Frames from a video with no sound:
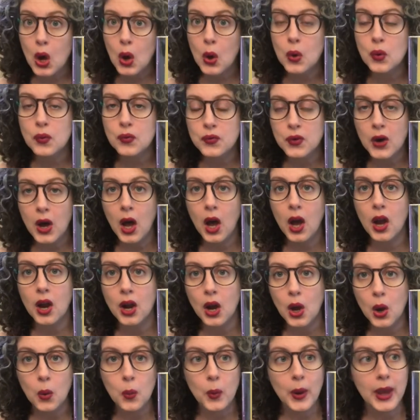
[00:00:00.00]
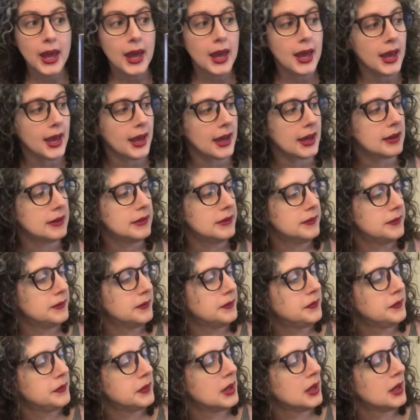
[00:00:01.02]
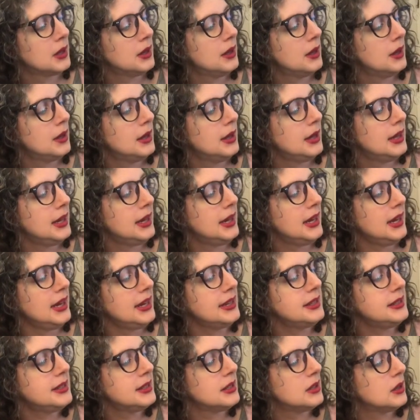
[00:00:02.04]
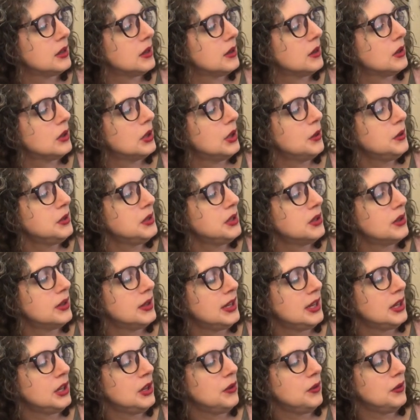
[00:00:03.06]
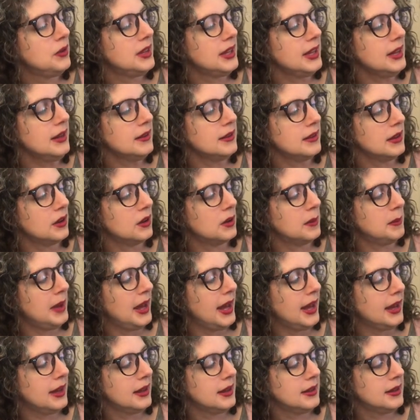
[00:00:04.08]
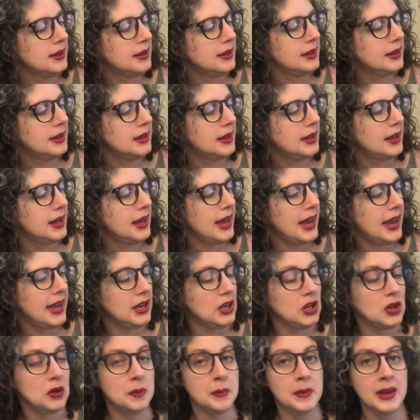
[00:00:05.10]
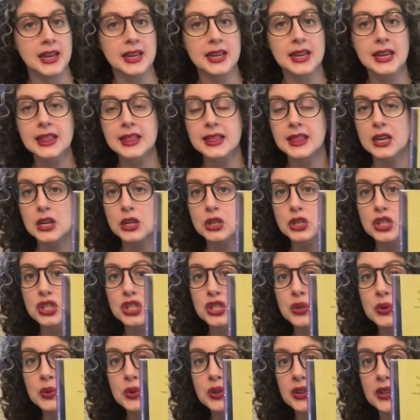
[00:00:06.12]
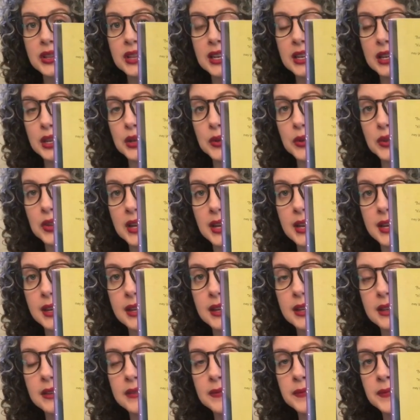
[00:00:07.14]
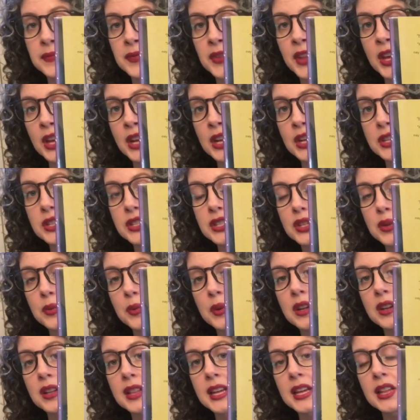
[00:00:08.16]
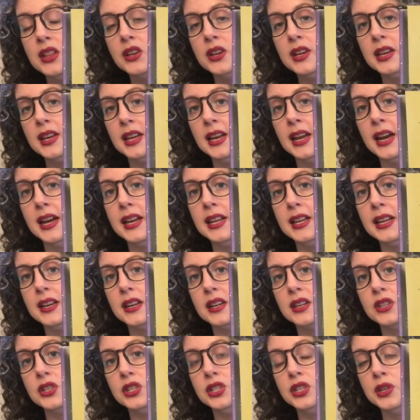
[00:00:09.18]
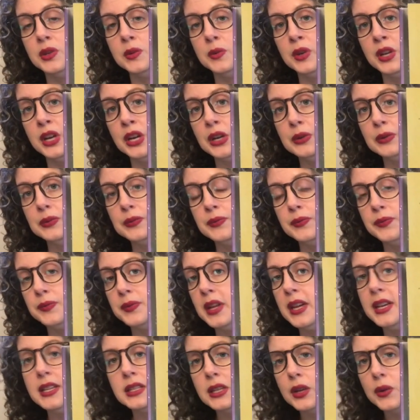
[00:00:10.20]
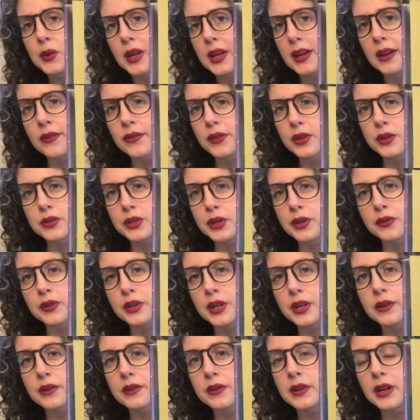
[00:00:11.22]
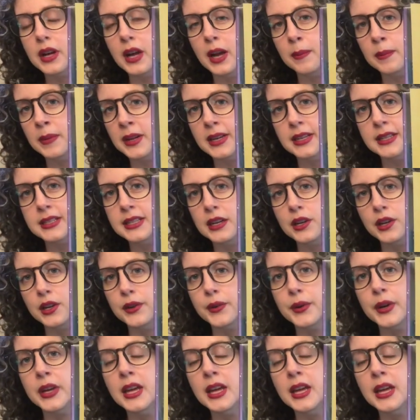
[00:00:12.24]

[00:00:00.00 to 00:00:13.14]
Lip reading: far away. It's closer than you think, little Mae, and you may get there sooner than you think. So what are they looking at here? Do you know? It's okay if you don't know. I'm going to tell you.